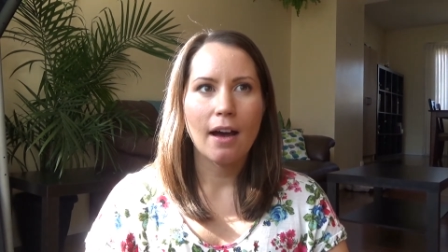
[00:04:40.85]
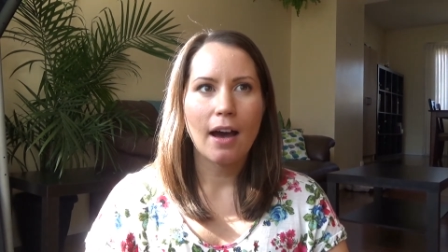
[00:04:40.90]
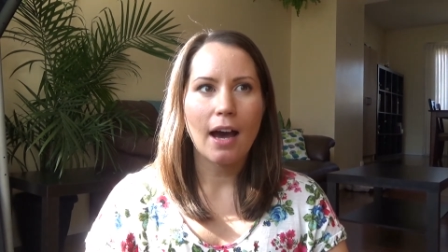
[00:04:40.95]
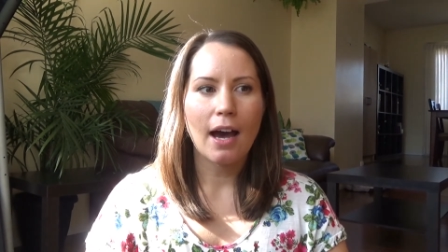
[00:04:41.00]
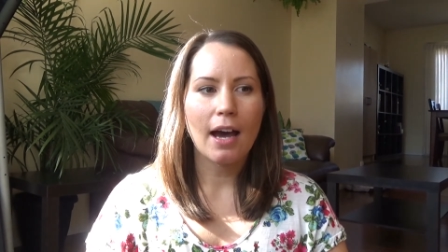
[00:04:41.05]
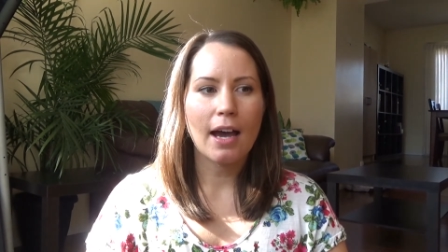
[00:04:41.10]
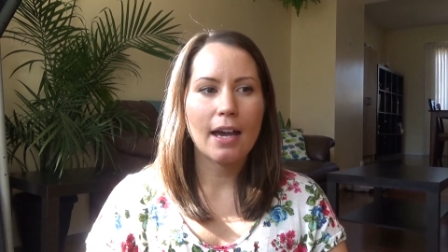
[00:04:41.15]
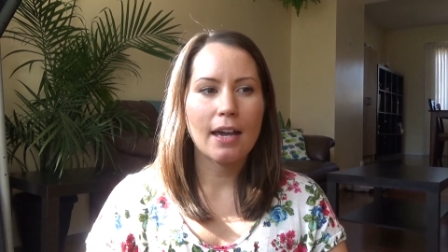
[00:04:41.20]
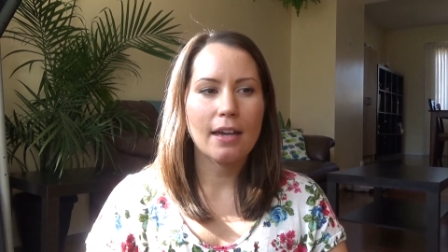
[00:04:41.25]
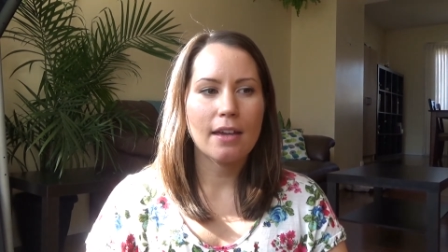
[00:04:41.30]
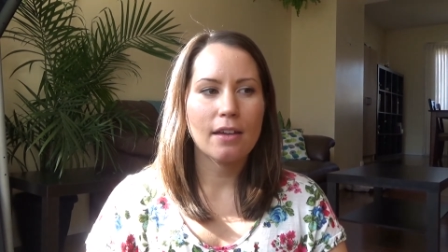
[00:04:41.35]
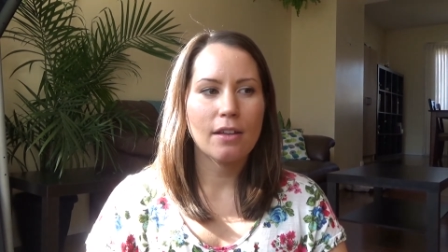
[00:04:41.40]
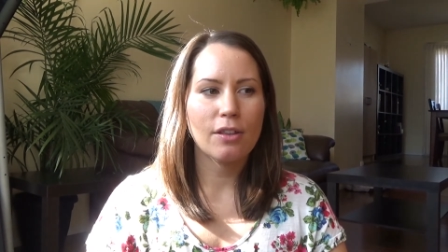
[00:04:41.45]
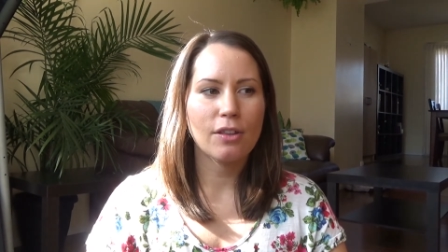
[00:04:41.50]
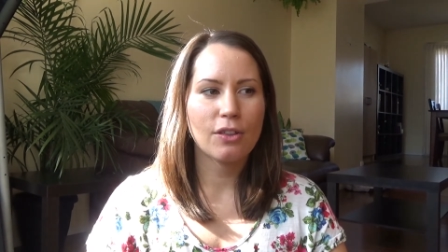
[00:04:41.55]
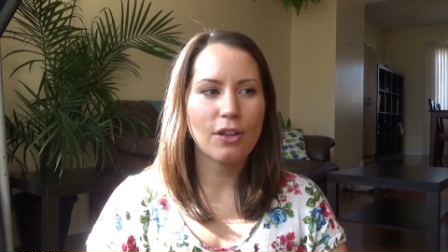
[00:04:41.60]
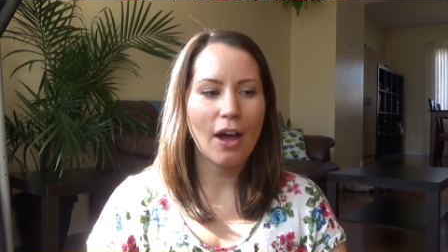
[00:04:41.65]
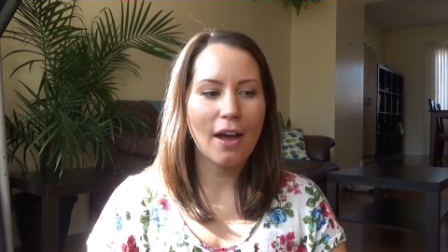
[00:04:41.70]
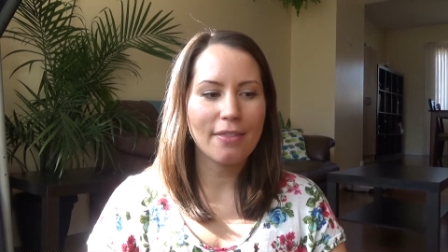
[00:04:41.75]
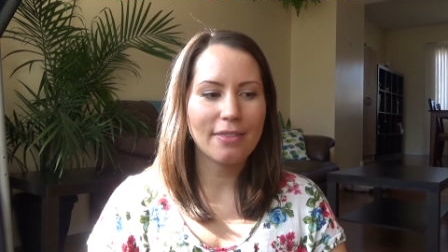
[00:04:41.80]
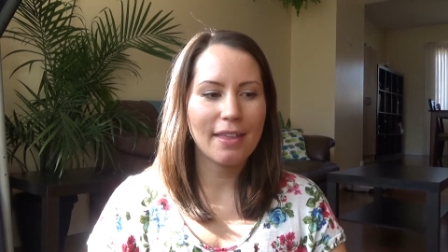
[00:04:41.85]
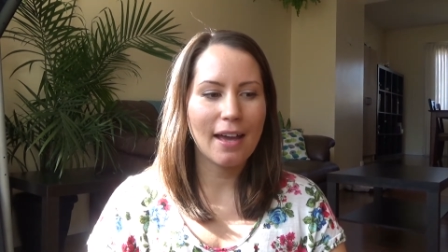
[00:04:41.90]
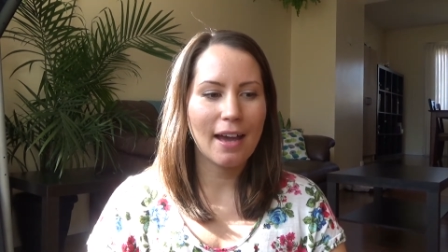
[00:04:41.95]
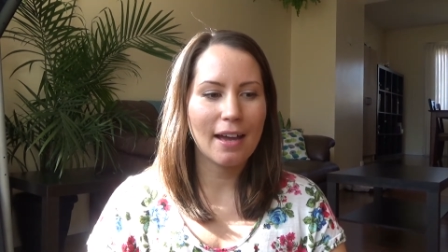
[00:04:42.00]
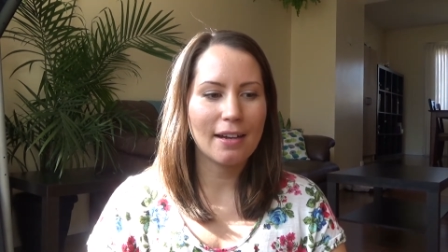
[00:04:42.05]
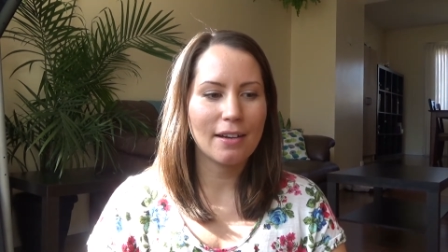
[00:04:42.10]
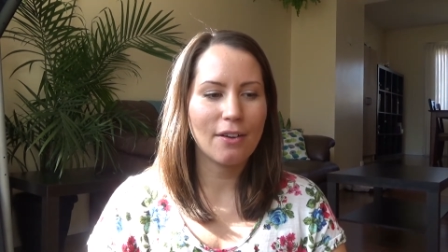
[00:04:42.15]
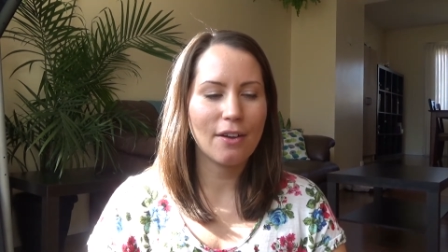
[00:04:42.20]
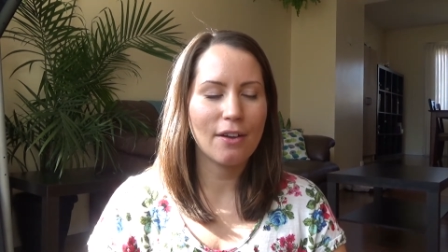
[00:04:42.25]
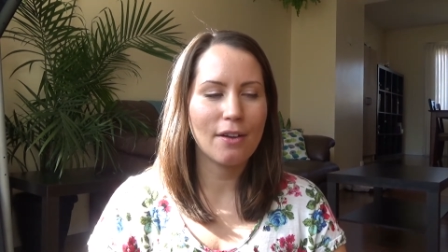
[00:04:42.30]
I thought
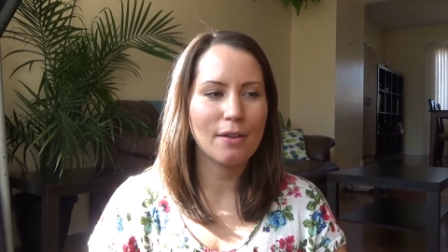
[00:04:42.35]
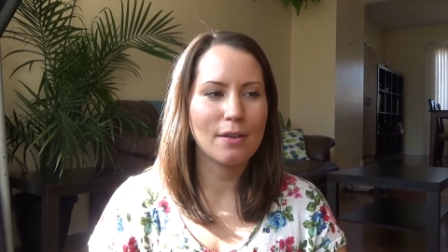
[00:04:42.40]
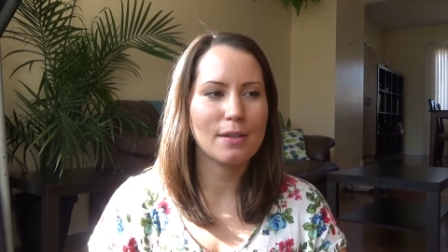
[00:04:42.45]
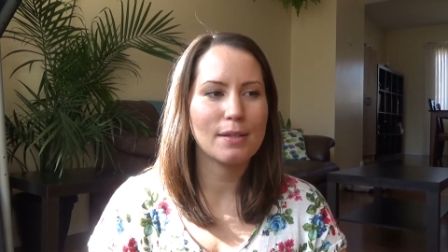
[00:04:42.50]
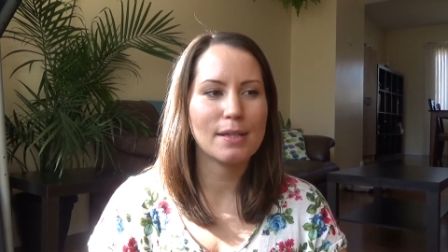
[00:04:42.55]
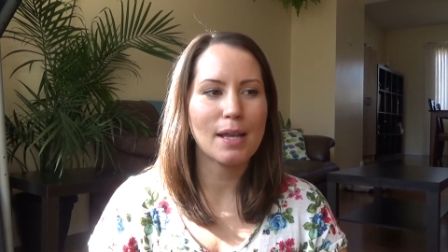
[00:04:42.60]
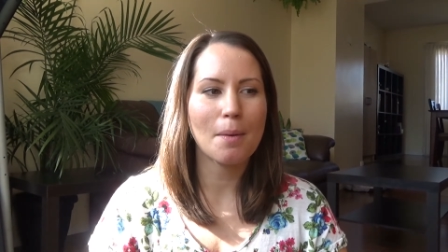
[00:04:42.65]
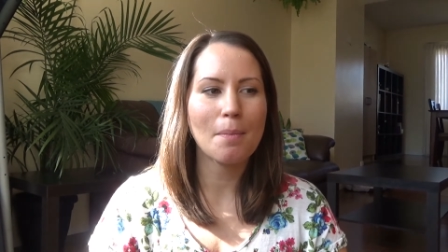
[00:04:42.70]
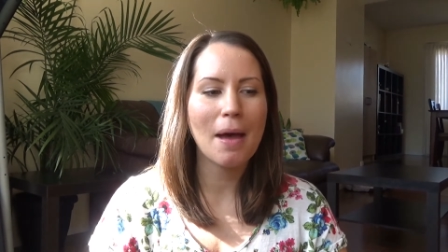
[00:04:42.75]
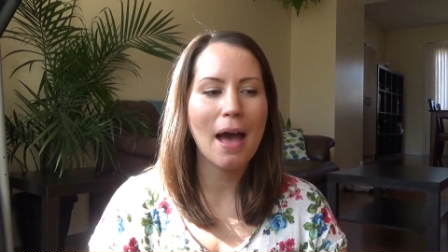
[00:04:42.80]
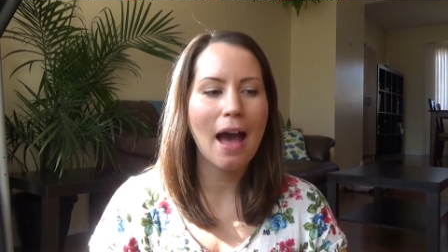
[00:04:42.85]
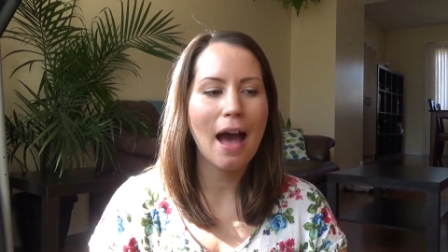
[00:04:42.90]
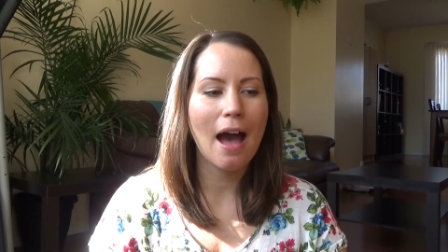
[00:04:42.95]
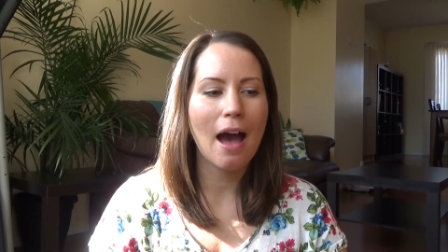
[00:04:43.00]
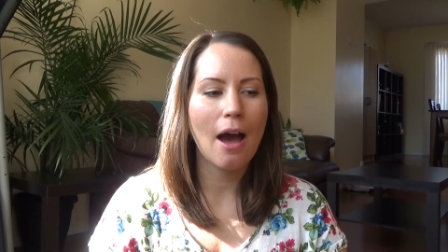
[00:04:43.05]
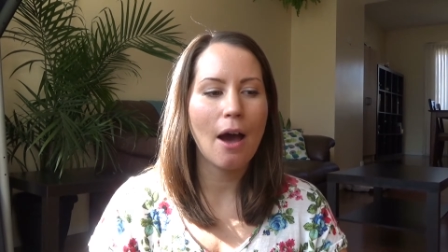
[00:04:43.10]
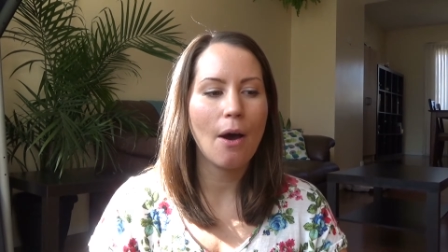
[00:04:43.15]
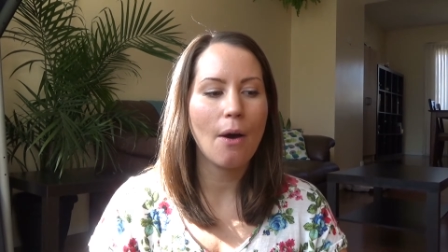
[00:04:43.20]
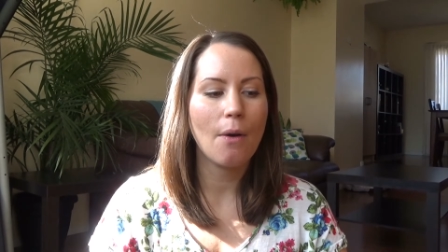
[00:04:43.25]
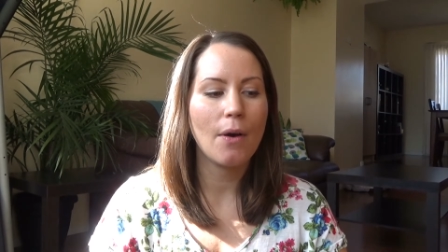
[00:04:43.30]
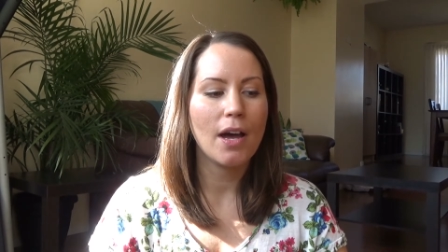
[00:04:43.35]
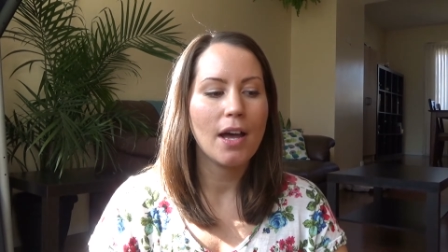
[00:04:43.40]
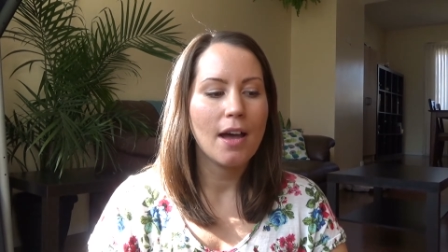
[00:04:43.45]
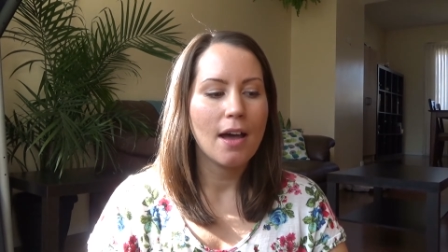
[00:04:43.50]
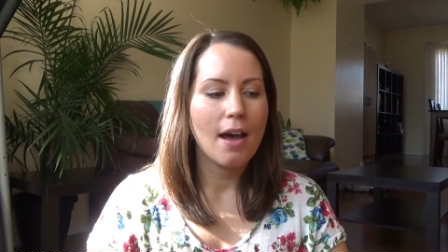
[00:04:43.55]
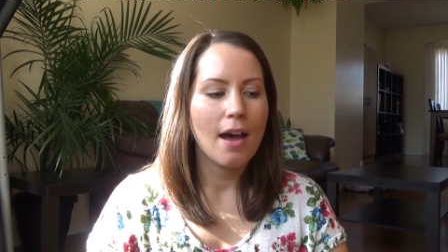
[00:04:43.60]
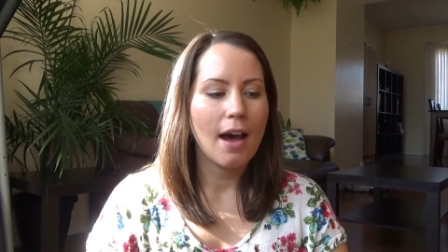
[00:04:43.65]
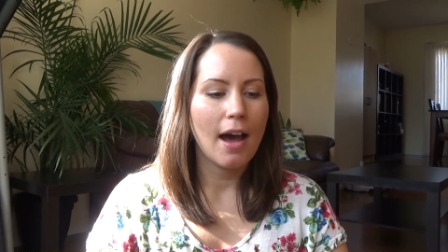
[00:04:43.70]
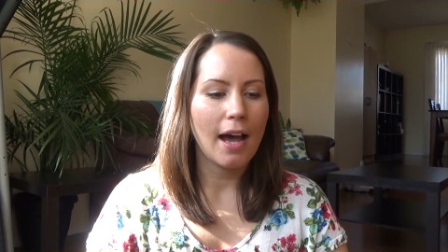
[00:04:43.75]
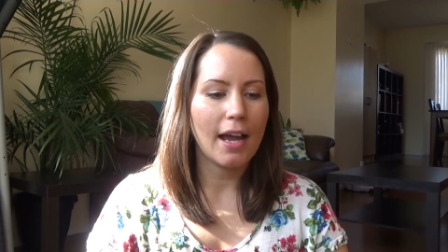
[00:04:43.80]
that somehow
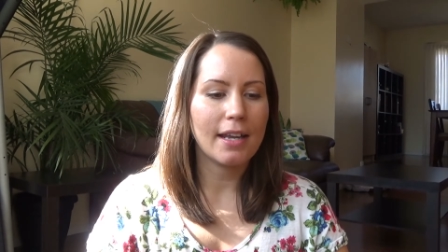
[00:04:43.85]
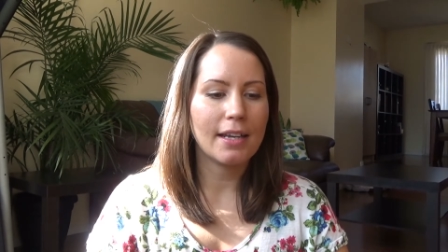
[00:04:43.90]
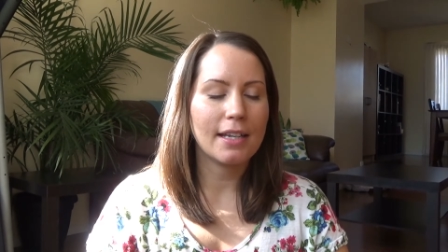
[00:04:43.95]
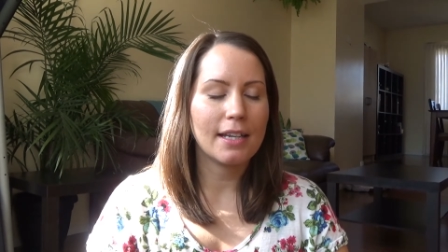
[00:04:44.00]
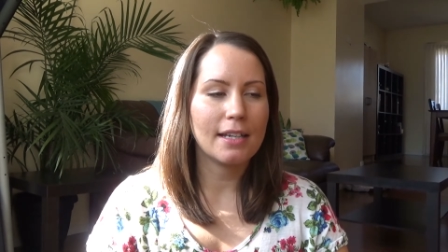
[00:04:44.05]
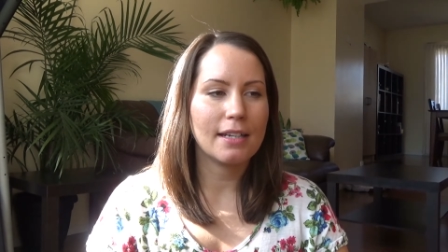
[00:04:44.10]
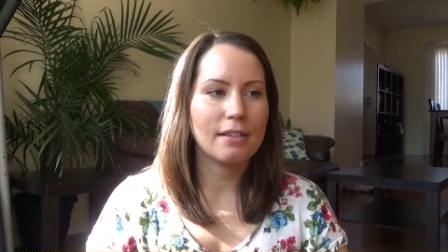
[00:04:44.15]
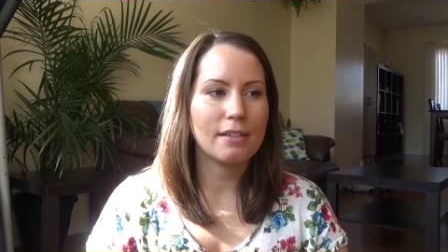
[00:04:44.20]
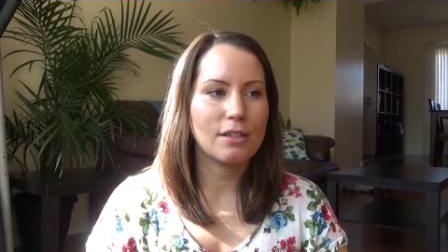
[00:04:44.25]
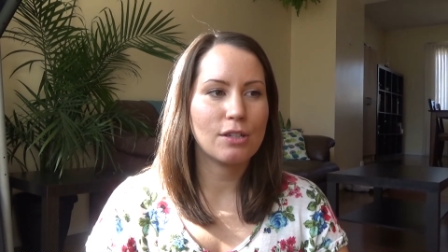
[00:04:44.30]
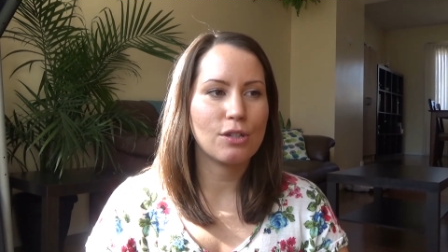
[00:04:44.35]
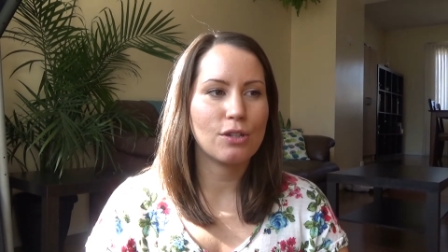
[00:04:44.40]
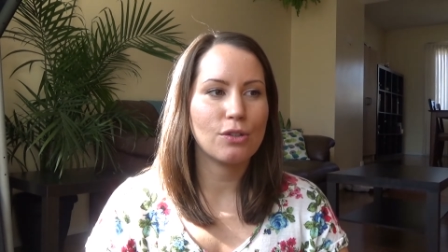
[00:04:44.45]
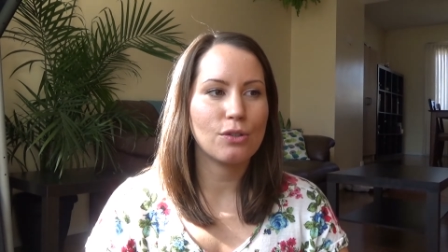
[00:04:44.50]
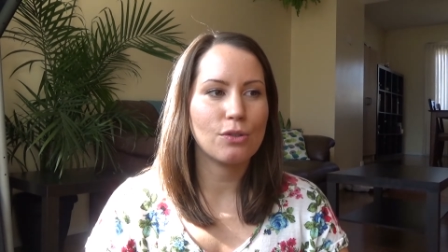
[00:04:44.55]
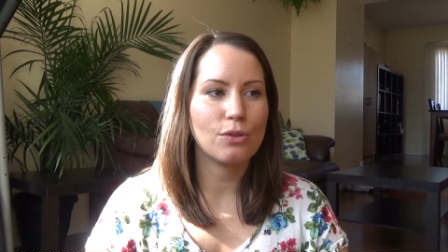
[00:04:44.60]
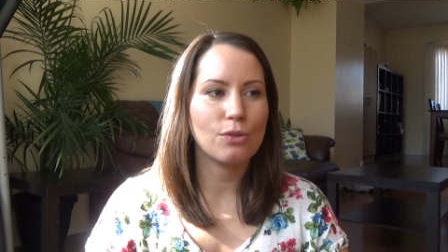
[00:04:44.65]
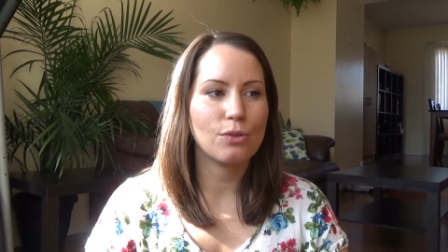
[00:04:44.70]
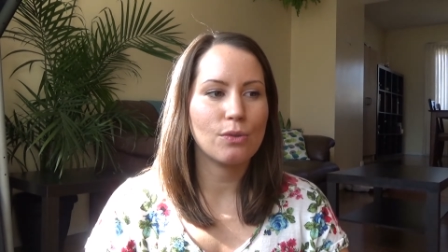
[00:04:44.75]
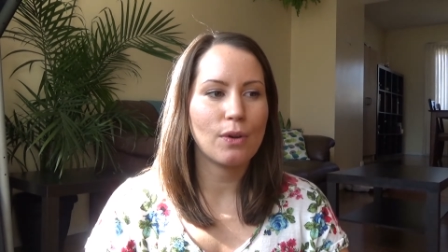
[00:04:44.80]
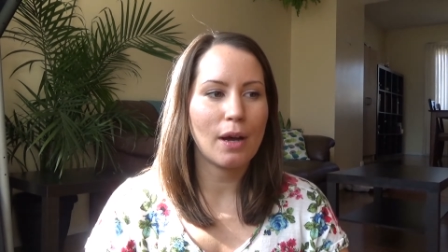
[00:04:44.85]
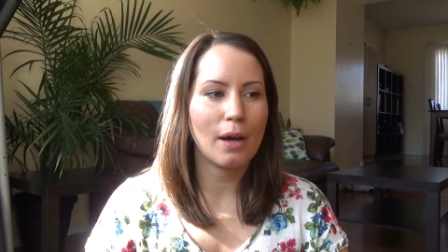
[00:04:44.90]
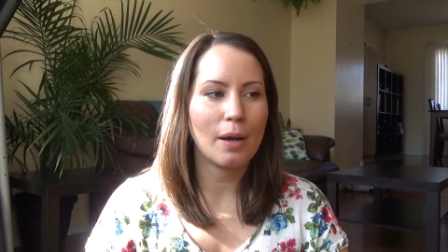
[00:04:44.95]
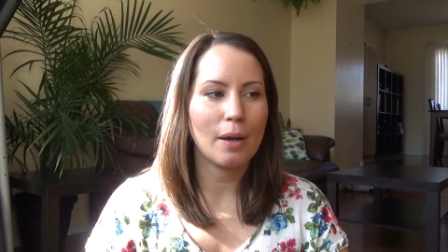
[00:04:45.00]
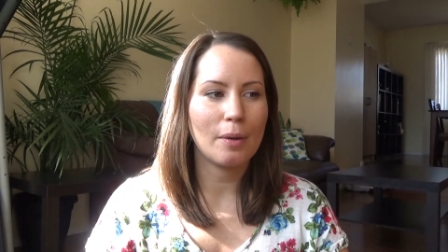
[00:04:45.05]
I needed to